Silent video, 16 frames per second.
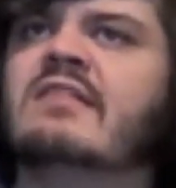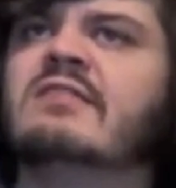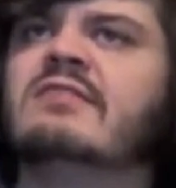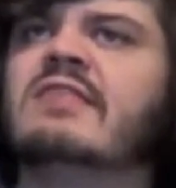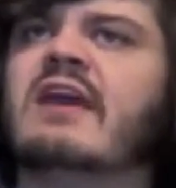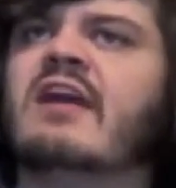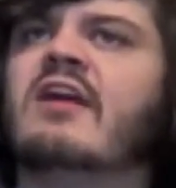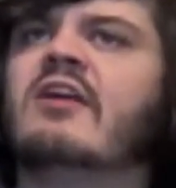
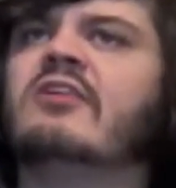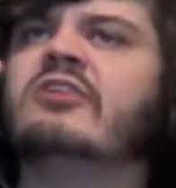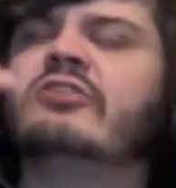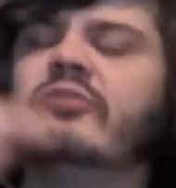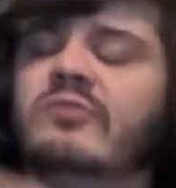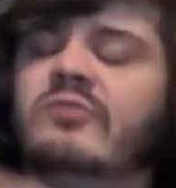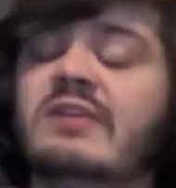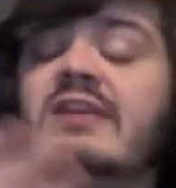their
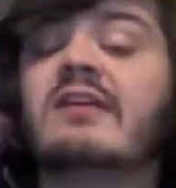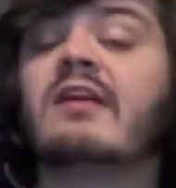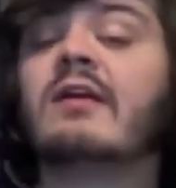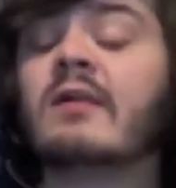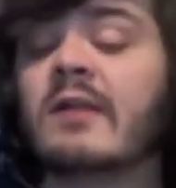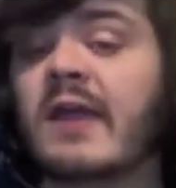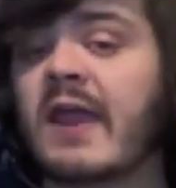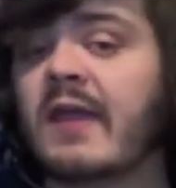unique
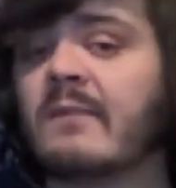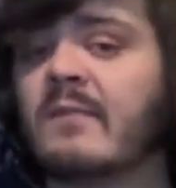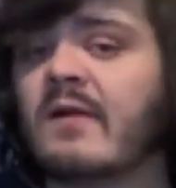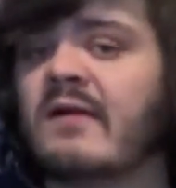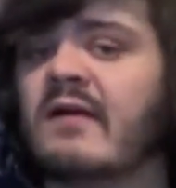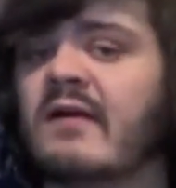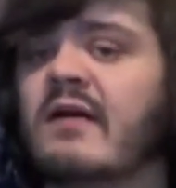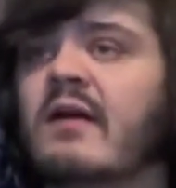claim
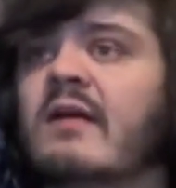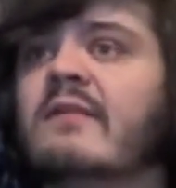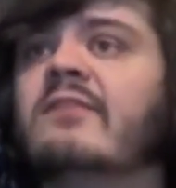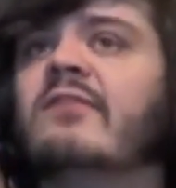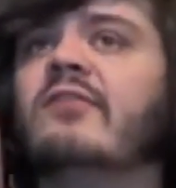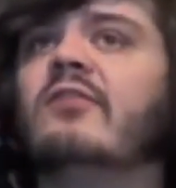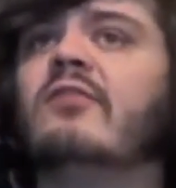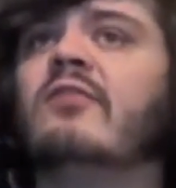
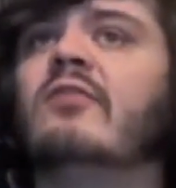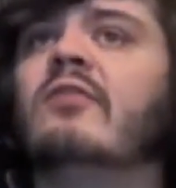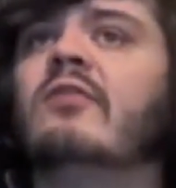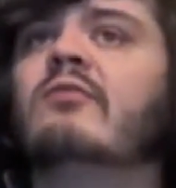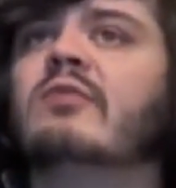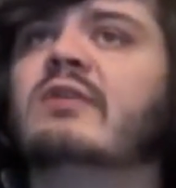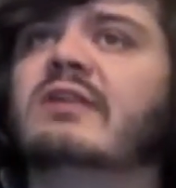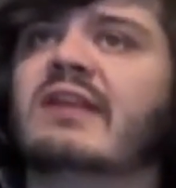to
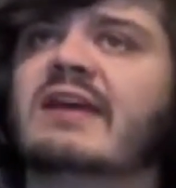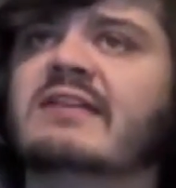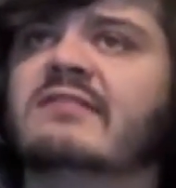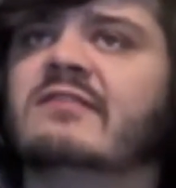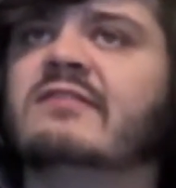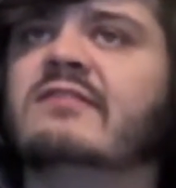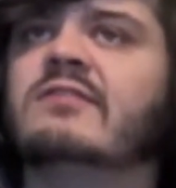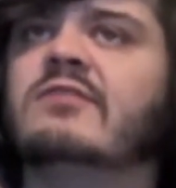
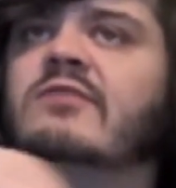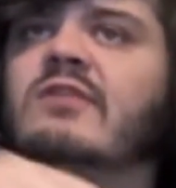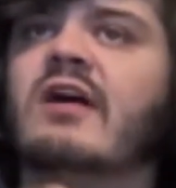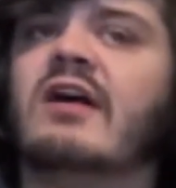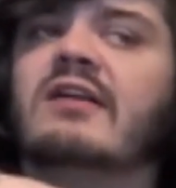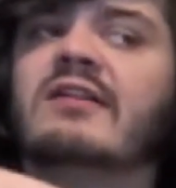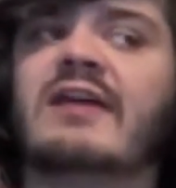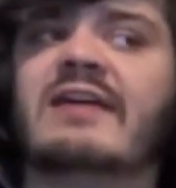relate to
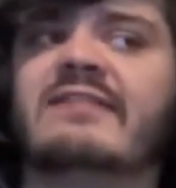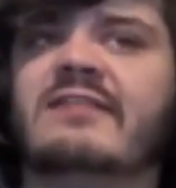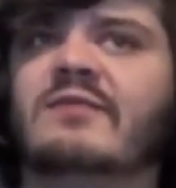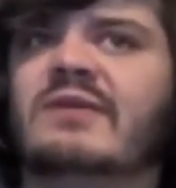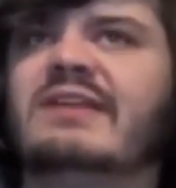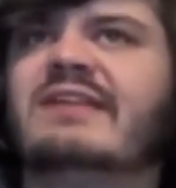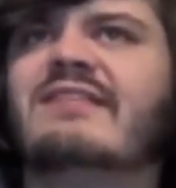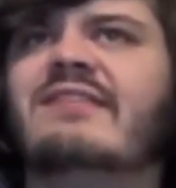God as he
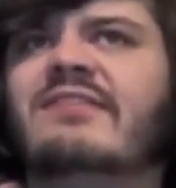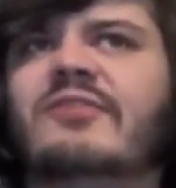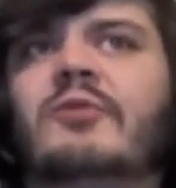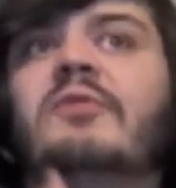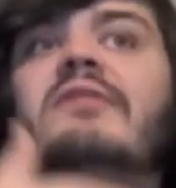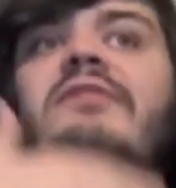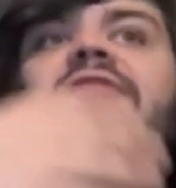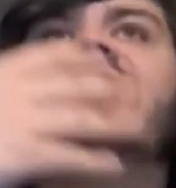really is. So
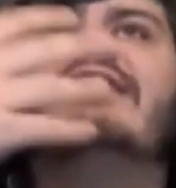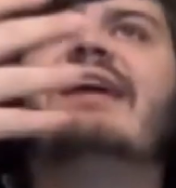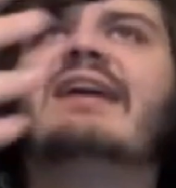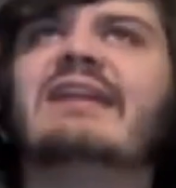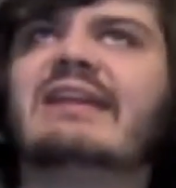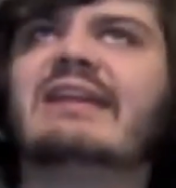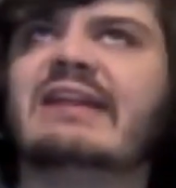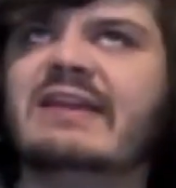
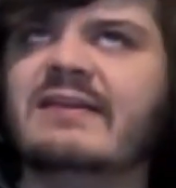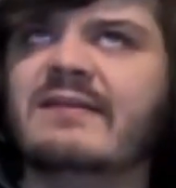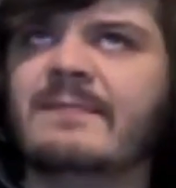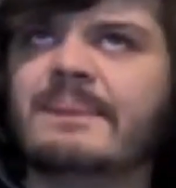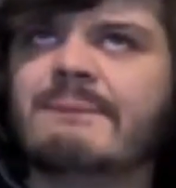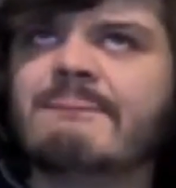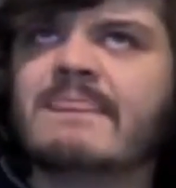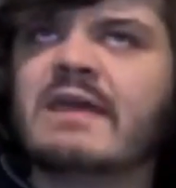Christianity
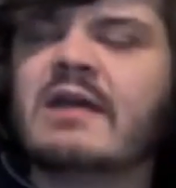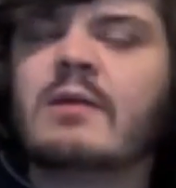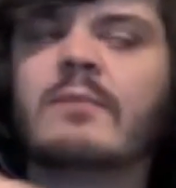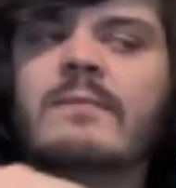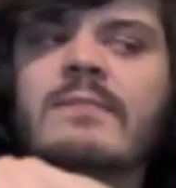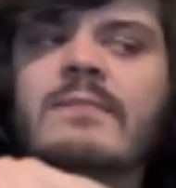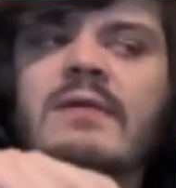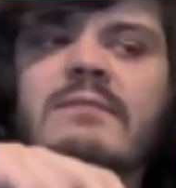
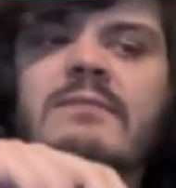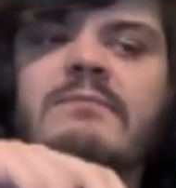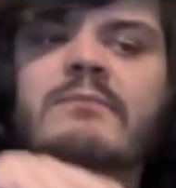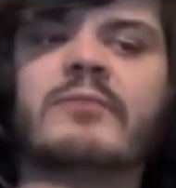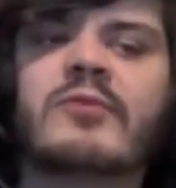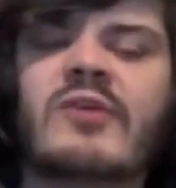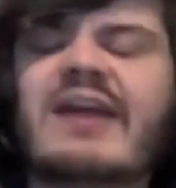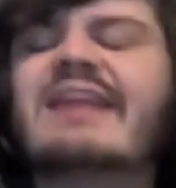
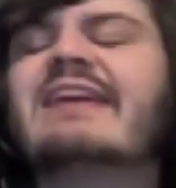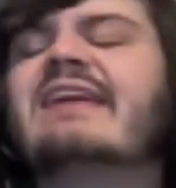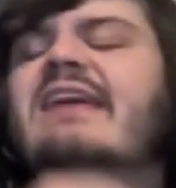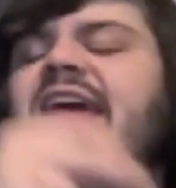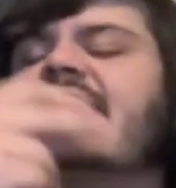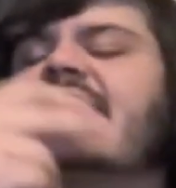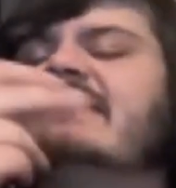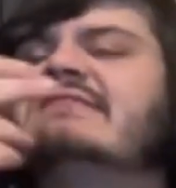
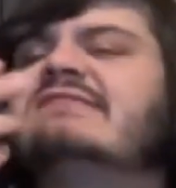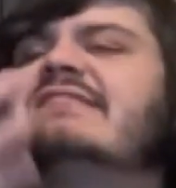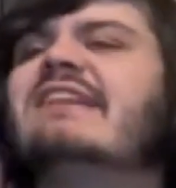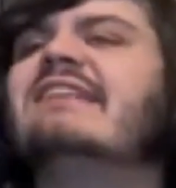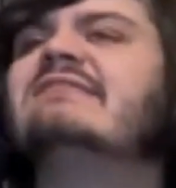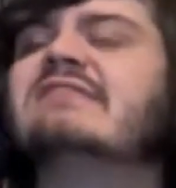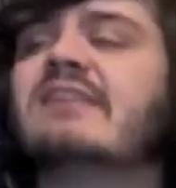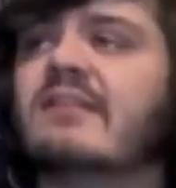predicates
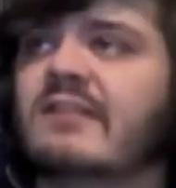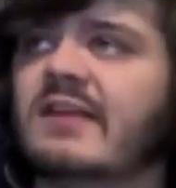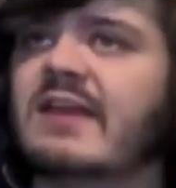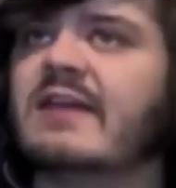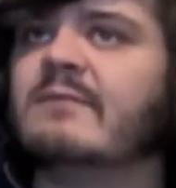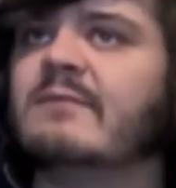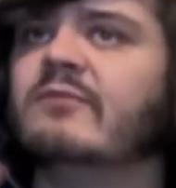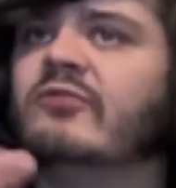its
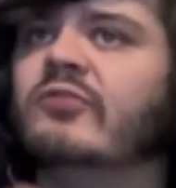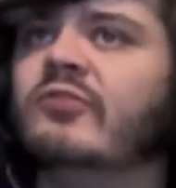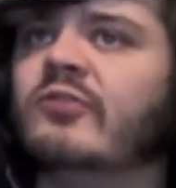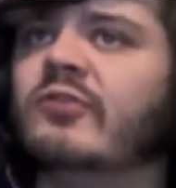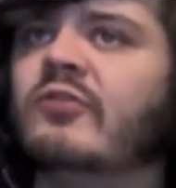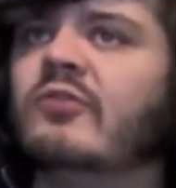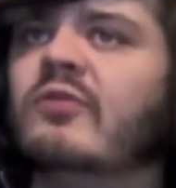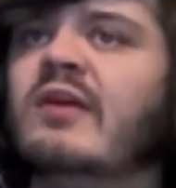claim
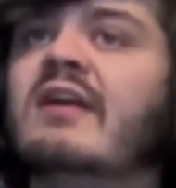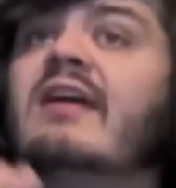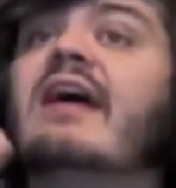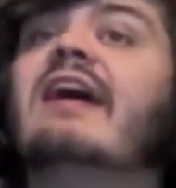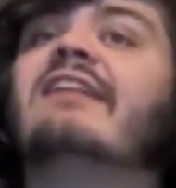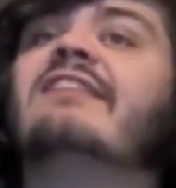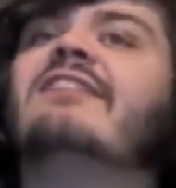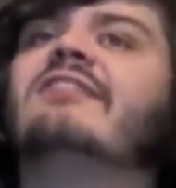to
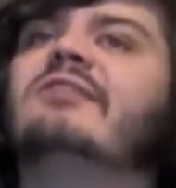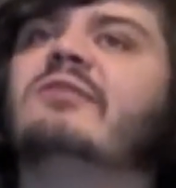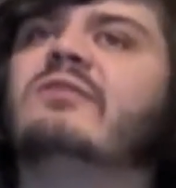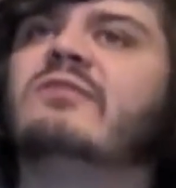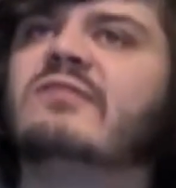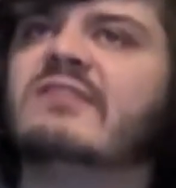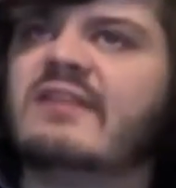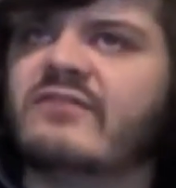
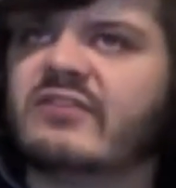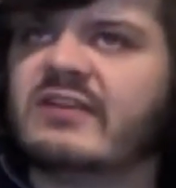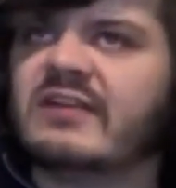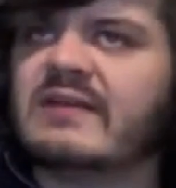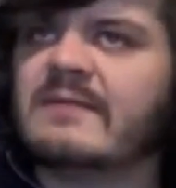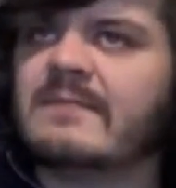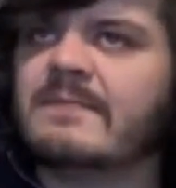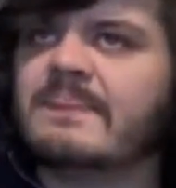
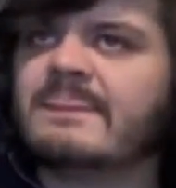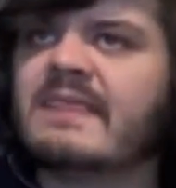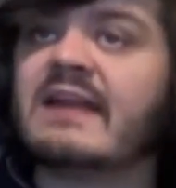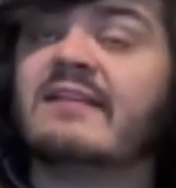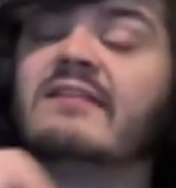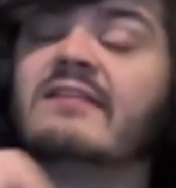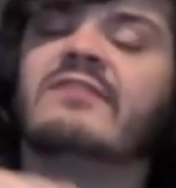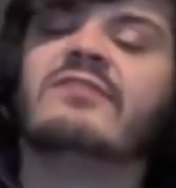exclusivity, that
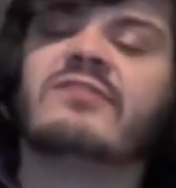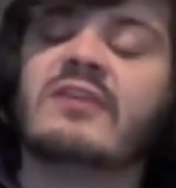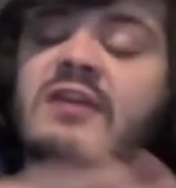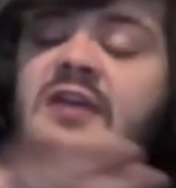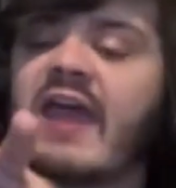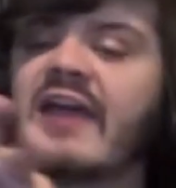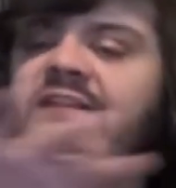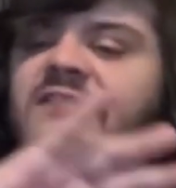is,
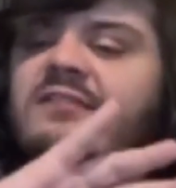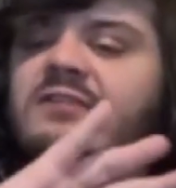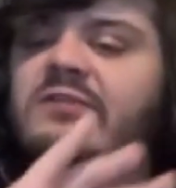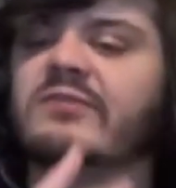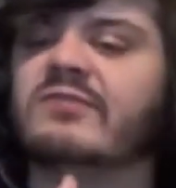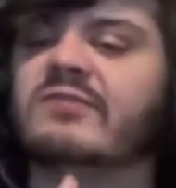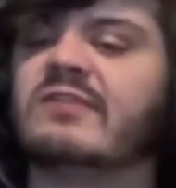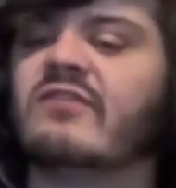
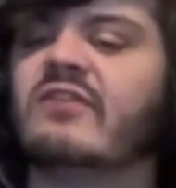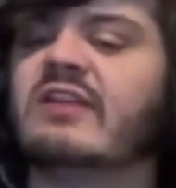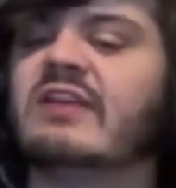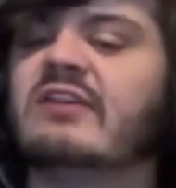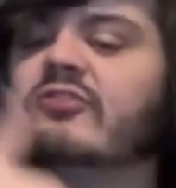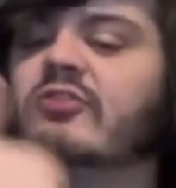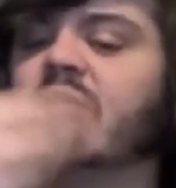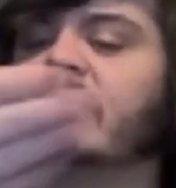exclusivity
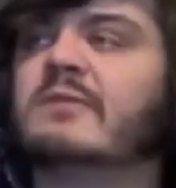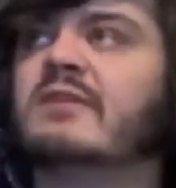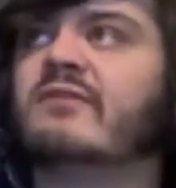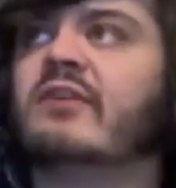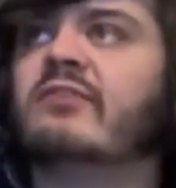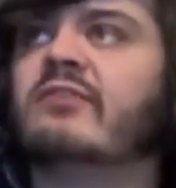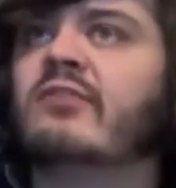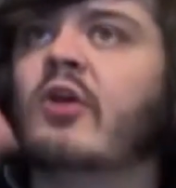in terms of
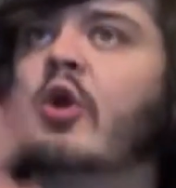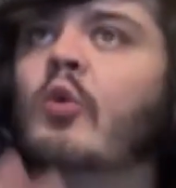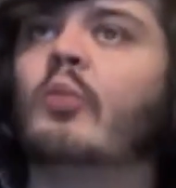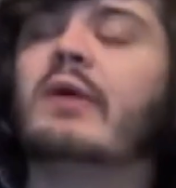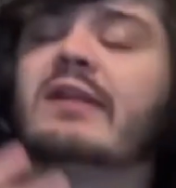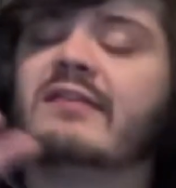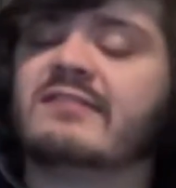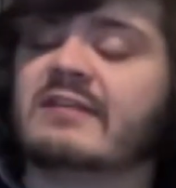its
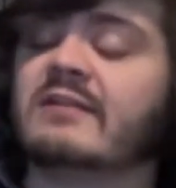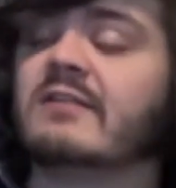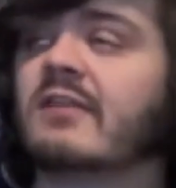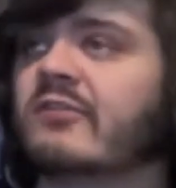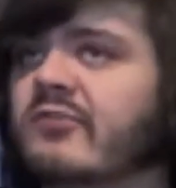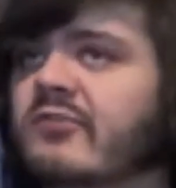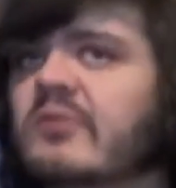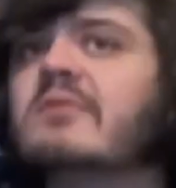witnessing to
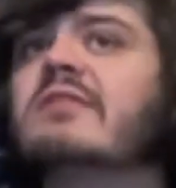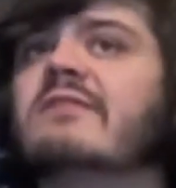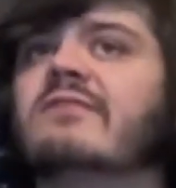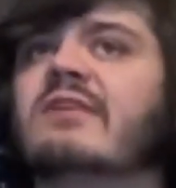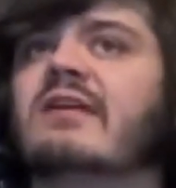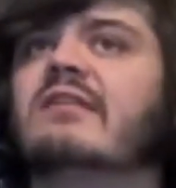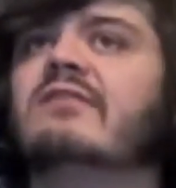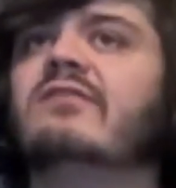the truth of
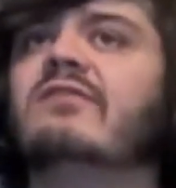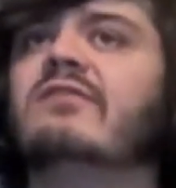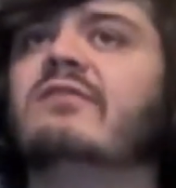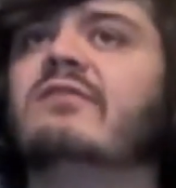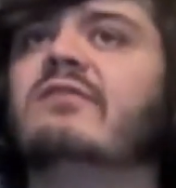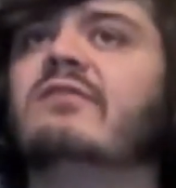things,